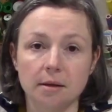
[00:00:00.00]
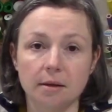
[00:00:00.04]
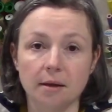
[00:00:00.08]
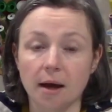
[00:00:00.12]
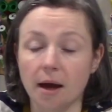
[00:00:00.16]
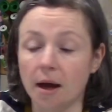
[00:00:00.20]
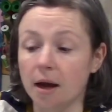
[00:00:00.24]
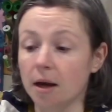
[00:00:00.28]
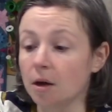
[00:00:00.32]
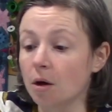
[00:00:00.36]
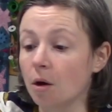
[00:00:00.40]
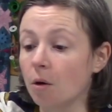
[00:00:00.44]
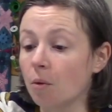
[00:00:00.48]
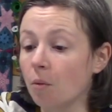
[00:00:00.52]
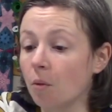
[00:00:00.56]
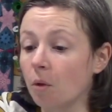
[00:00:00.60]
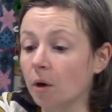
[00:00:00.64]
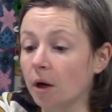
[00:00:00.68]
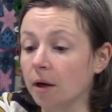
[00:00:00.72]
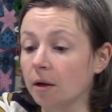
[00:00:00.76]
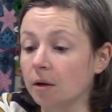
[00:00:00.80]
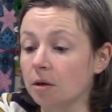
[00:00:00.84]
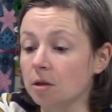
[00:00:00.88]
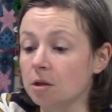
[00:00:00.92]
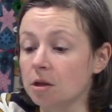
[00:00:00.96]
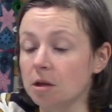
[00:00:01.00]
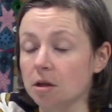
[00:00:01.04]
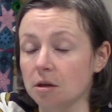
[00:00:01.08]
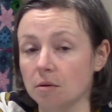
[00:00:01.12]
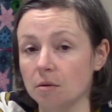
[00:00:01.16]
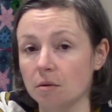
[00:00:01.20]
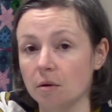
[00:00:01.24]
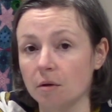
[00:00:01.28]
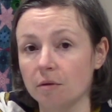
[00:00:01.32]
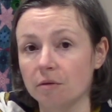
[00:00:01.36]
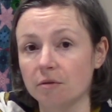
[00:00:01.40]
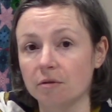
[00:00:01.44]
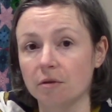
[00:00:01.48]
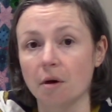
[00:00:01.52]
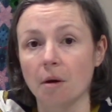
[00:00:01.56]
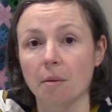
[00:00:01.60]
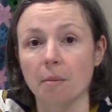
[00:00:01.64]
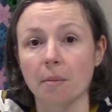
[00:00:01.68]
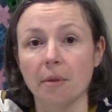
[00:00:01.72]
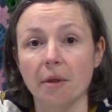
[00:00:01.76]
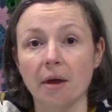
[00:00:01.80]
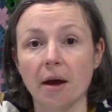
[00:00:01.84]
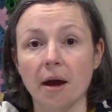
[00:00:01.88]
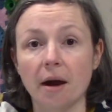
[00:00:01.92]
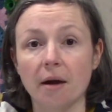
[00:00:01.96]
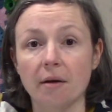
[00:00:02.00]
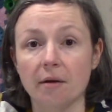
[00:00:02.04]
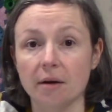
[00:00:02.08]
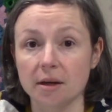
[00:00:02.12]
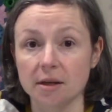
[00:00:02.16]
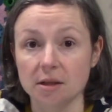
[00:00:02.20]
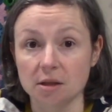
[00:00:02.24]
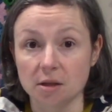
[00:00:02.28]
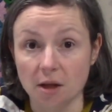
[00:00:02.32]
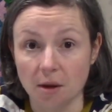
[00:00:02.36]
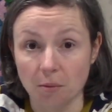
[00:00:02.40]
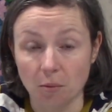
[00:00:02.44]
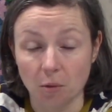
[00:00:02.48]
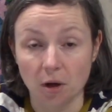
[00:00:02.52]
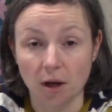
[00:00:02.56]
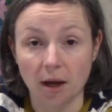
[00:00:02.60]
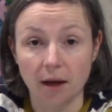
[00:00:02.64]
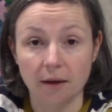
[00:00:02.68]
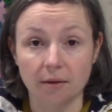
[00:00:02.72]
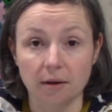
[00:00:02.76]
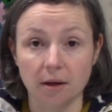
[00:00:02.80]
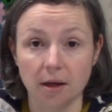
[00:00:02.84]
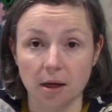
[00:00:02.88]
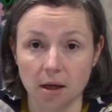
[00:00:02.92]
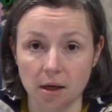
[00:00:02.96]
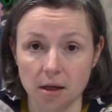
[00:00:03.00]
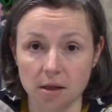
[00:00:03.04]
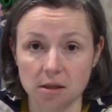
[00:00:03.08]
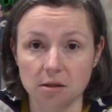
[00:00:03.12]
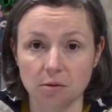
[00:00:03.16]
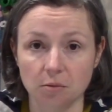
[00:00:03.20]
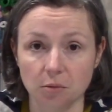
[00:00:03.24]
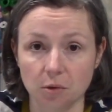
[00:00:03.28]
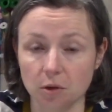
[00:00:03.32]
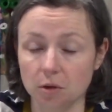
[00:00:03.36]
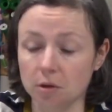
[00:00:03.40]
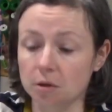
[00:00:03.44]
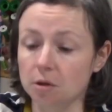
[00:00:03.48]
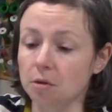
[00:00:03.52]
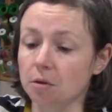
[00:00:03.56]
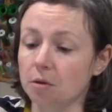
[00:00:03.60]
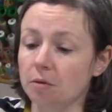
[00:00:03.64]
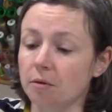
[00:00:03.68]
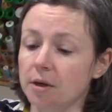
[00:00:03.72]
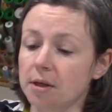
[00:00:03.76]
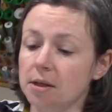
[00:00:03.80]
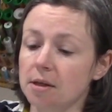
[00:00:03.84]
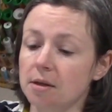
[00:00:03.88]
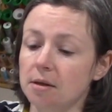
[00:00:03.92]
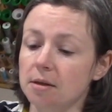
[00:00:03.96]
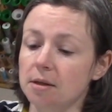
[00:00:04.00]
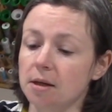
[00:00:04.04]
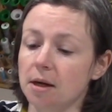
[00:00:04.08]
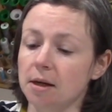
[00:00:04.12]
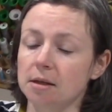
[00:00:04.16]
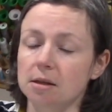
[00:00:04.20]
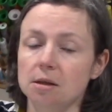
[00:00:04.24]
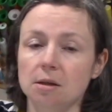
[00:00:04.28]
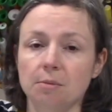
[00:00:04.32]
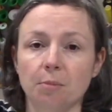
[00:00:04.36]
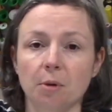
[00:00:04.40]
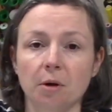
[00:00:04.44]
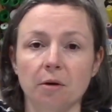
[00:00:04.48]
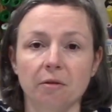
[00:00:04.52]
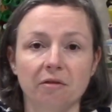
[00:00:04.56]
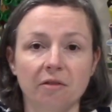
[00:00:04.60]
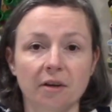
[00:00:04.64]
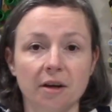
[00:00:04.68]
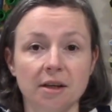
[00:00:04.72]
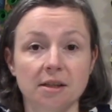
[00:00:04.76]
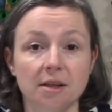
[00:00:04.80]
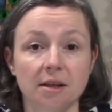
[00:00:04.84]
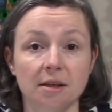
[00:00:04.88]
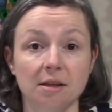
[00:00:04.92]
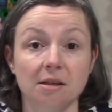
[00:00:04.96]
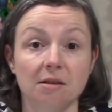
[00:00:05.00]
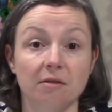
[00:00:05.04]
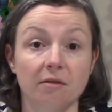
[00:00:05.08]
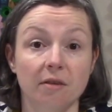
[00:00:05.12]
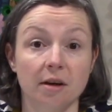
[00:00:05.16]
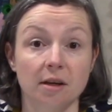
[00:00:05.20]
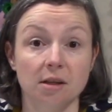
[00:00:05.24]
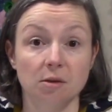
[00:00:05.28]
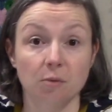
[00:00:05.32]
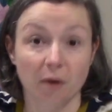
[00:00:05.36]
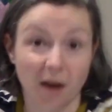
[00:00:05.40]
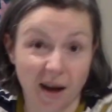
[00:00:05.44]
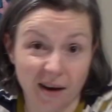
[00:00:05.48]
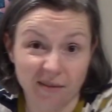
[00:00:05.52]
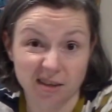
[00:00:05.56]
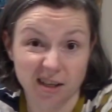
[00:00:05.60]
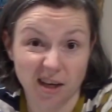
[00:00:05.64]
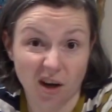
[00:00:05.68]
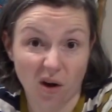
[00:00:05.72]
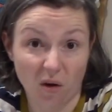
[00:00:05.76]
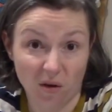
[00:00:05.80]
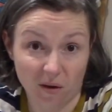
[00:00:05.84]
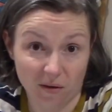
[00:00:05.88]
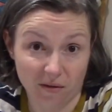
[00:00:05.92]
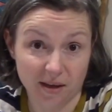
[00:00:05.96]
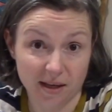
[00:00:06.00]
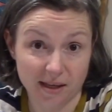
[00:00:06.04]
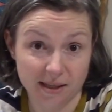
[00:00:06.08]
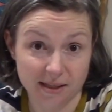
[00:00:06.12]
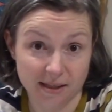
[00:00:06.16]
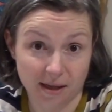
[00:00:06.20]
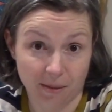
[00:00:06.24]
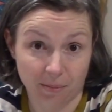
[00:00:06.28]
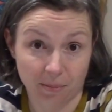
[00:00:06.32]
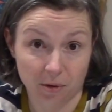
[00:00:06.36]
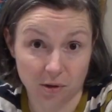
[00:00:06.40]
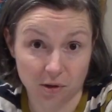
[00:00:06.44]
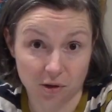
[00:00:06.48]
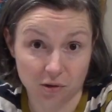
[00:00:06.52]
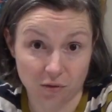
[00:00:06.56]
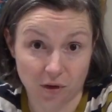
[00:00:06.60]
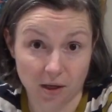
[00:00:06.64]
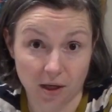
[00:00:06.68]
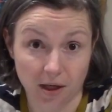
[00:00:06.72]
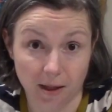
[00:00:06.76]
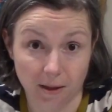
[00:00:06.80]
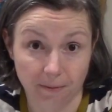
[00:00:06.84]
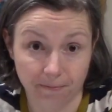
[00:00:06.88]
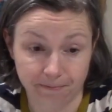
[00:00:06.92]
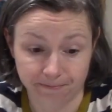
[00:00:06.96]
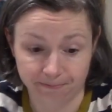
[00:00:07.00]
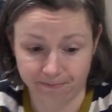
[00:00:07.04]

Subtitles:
then what I'll do from there is then we'll add the heat and we'll do the rest of the test. But first things first, we have to get all of these samples ready.